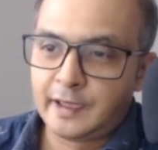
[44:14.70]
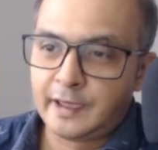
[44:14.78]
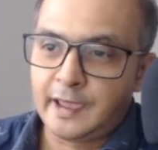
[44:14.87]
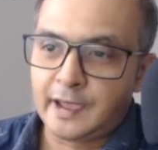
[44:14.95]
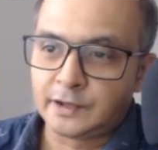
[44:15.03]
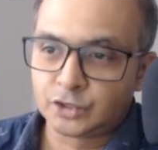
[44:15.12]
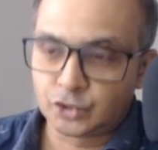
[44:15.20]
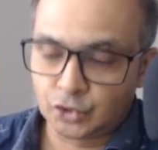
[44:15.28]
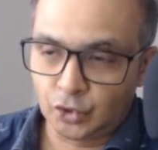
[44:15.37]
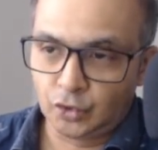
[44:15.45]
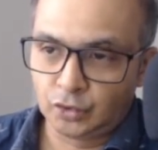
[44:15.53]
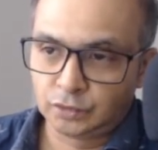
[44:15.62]
And
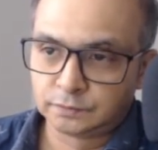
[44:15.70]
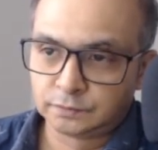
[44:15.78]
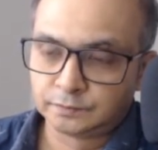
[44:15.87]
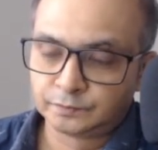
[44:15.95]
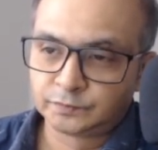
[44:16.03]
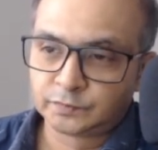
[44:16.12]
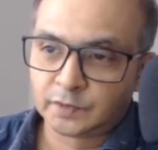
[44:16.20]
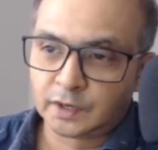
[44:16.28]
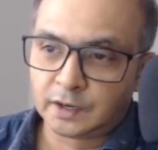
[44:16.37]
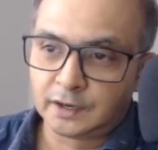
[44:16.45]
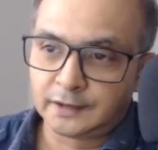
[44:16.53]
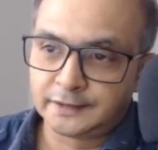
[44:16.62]
so
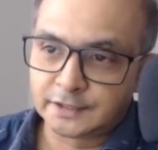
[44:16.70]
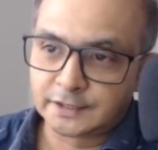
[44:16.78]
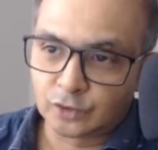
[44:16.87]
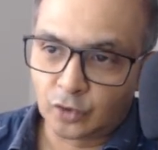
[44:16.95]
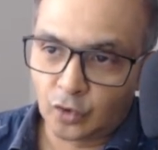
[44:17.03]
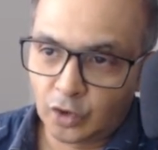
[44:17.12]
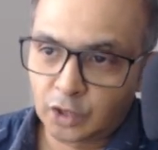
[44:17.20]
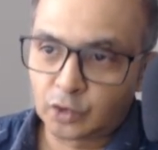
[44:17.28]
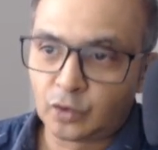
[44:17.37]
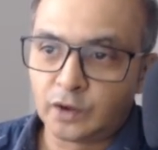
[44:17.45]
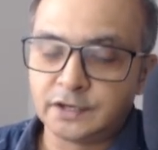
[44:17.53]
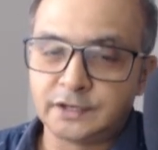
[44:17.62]
this whole
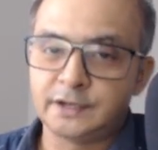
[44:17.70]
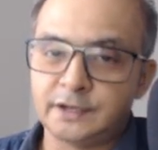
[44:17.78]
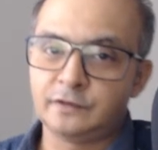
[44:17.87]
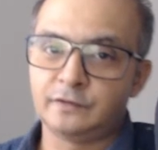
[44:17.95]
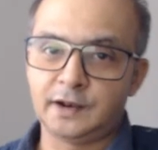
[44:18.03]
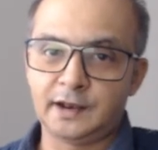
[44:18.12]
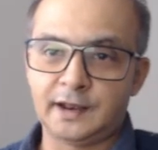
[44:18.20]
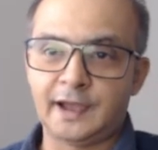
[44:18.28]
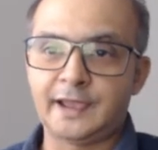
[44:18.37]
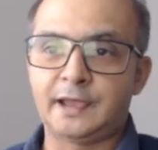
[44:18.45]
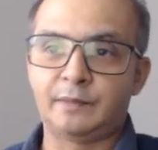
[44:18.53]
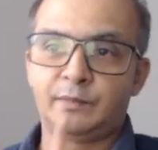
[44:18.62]
quantity will
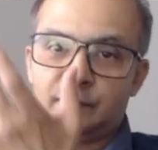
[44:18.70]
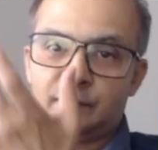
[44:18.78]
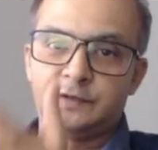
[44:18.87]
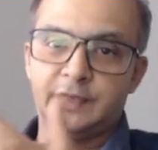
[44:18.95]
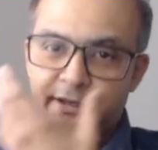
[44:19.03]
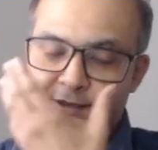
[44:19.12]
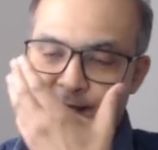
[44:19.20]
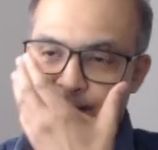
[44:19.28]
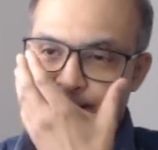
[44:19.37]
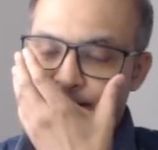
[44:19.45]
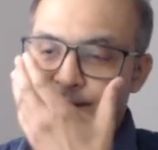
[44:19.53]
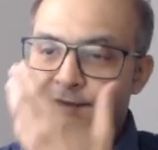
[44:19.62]
lie above the
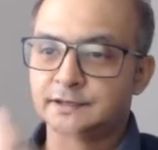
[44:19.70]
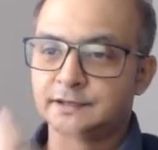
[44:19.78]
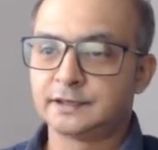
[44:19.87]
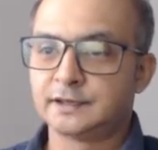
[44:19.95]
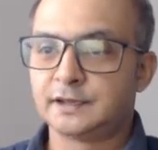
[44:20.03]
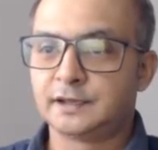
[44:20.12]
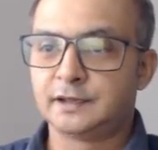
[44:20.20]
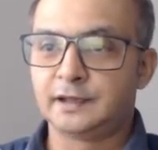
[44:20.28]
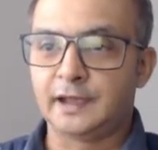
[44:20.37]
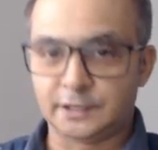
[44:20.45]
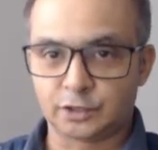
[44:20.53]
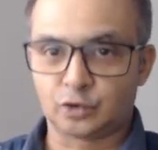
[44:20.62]
x-axis
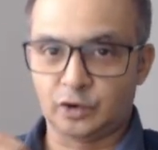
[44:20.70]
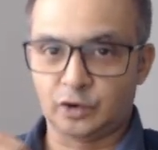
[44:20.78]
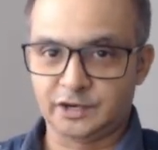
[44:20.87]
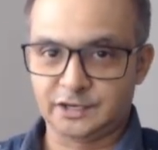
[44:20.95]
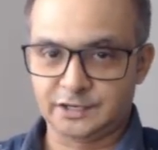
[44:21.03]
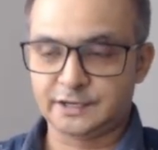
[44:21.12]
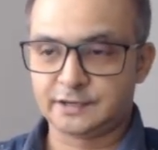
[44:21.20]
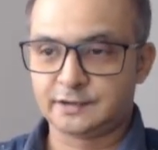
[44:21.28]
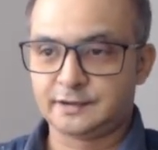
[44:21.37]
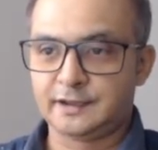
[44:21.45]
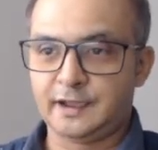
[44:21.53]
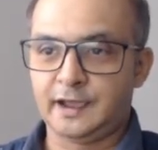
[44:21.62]
as a
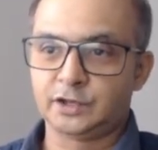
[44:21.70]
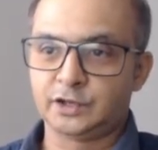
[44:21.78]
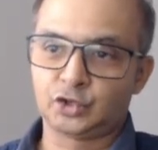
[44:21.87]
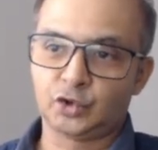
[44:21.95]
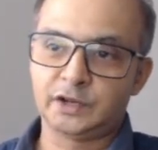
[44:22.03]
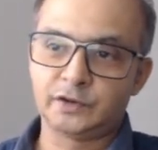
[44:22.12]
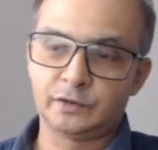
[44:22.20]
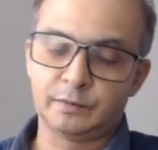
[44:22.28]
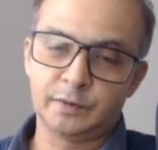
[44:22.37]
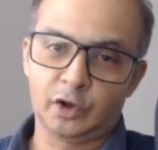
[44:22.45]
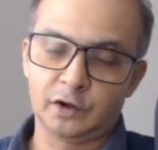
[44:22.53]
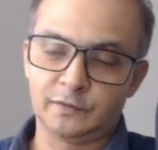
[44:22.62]
quadratic, and so it will
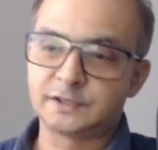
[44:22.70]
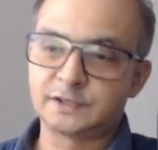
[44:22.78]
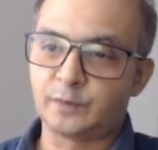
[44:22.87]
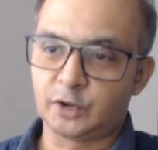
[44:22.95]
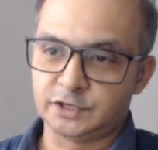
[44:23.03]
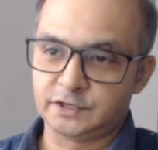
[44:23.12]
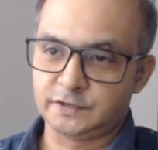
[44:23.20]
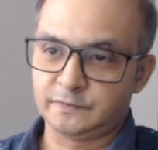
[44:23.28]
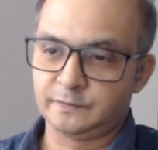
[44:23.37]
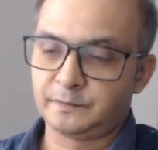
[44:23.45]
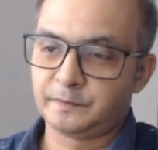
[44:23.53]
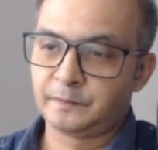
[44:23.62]
be always positive.
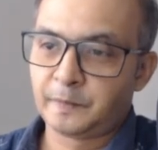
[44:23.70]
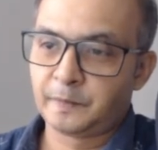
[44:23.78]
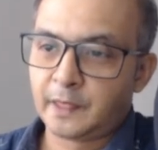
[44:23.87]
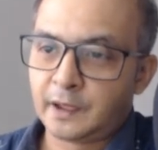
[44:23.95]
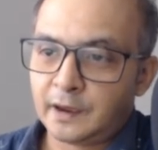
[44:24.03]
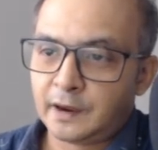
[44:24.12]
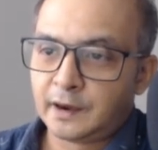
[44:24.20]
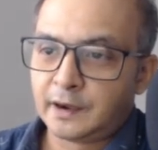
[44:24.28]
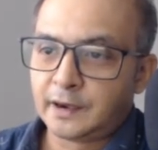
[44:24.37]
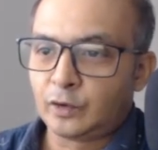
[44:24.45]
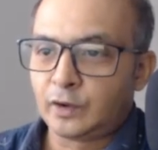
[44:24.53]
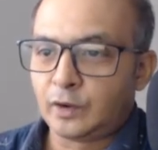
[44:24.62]

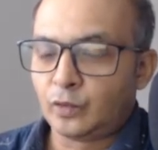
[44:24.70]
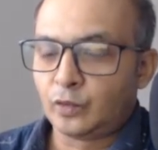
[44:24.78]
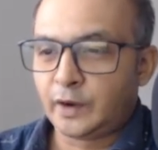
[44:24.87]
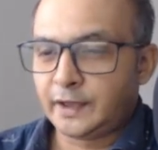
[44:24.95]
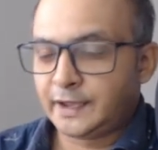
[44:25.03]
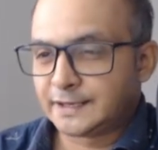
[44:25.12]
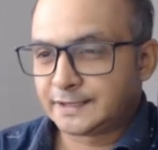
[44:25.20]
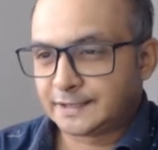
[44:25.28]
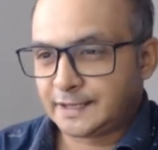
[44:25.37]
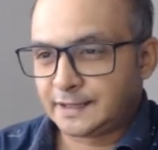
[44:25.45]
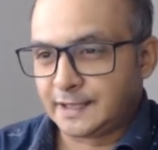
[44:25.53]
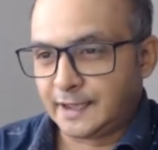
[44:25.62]
Now what I can
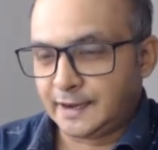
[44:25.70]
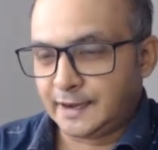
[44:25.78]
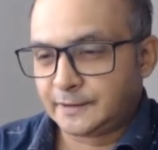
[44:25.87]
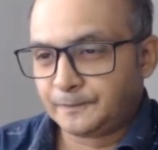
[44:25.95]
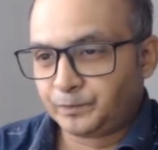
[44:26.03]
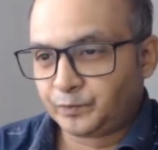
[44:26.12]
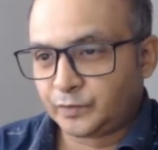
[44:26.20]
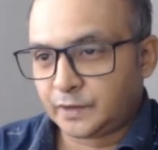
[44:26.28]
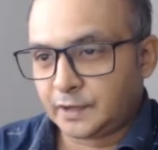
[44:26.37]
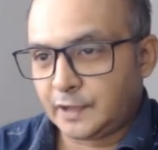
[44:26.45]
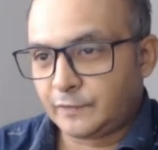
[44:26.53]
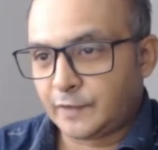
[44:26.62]
see that
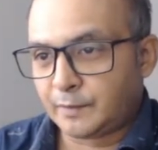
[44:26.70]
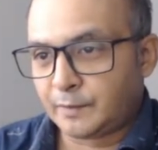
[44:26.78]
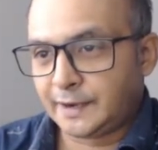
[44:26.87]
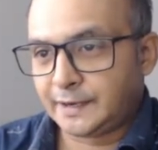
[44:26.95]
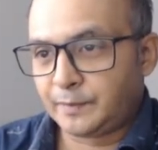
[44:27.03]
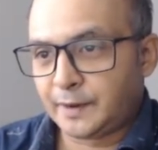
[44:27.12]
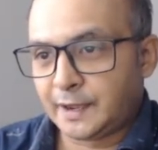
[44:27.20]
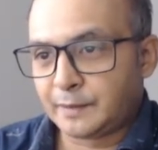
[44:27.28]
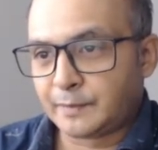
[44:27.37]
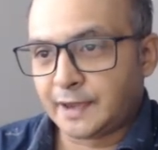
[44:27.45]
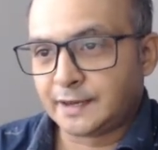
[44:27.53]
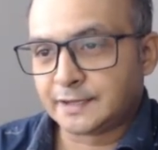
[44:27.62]
if I multiply
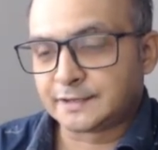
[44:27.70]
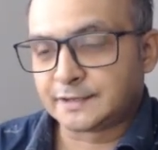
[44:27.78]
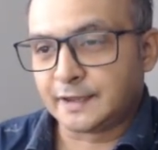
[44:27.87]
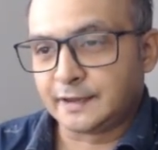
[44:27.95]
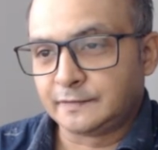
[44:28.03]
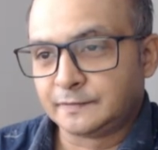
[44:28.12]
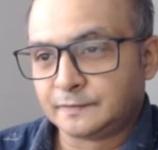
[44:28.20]
minus sign,